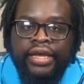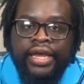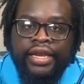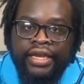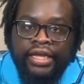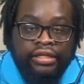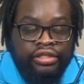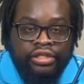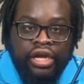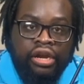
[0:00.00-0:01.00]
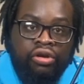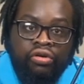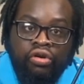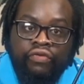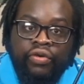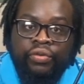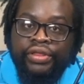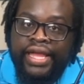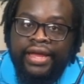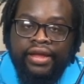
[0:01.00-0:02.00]
and then start out over with
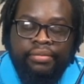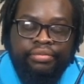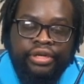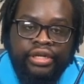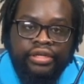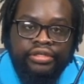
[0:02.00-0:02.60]
that company.